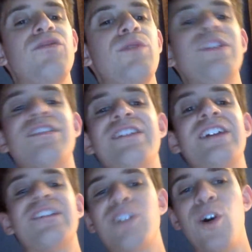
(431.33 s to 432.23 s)
through his
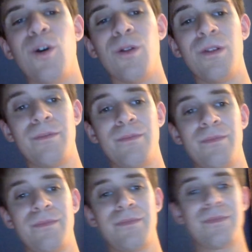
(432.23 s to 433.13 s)
thick skull
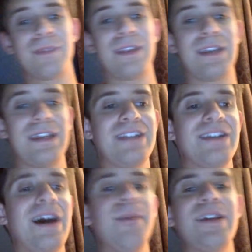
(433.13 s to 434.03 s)
and that
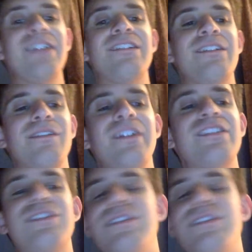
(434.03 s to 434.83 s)
Dominik isn't listen,